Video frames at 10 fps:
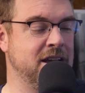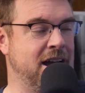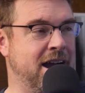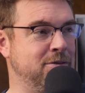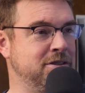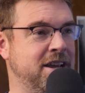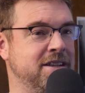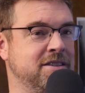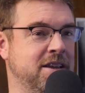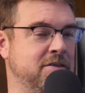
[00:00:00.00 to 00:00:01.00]
I would say
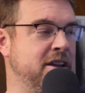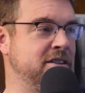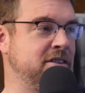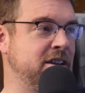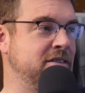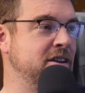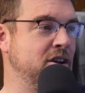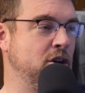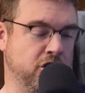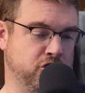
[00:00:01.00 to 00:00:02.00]
it's like
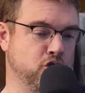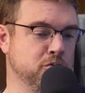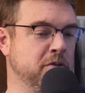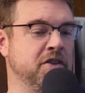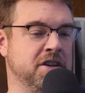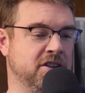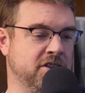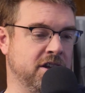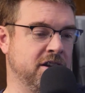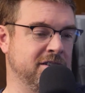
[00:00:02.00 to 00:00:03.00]
a scoop of
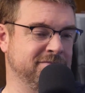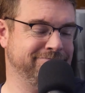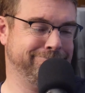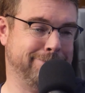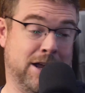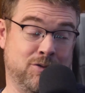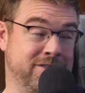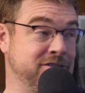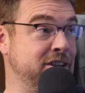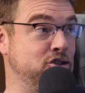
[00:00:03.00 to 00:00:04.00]
vanilla. I
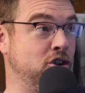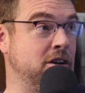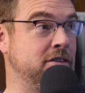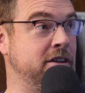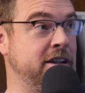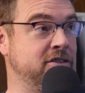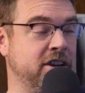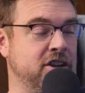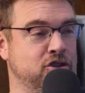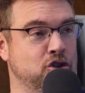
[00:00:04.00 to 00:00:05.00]
wouldn't even say chocolate. It's
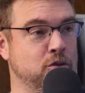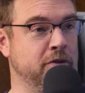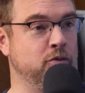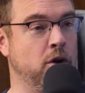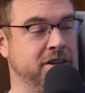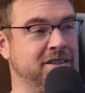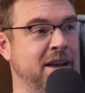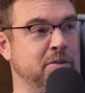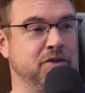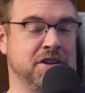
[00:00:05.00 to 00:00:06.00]
like a scoop of one
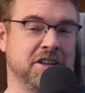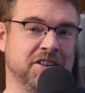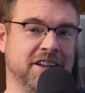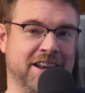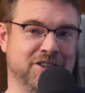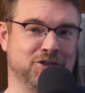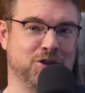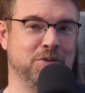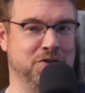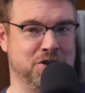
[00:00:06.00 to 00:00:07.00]
type of vanilla and a
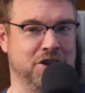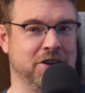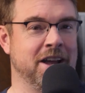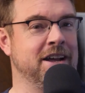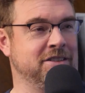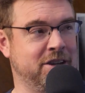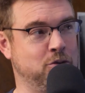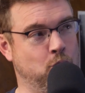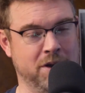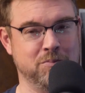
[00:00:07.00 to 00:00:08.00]
scoop of another. It's like
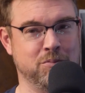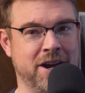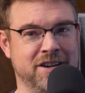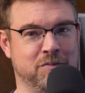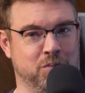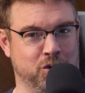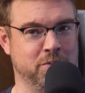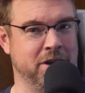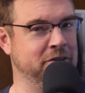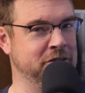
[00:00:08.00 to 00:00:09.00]
one brand of
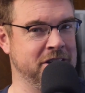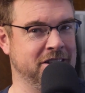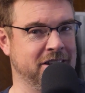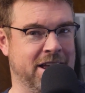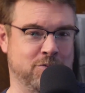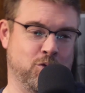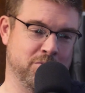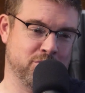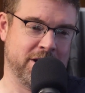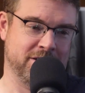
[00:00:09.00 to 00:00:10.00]
Bluebell vanilla and
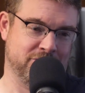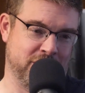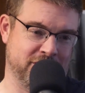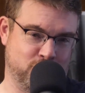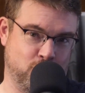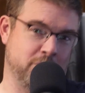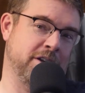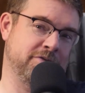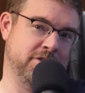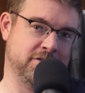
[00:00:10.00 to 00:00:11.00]
one brand of like
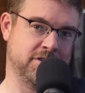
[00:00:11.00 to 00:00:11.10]
store-bought vanilla.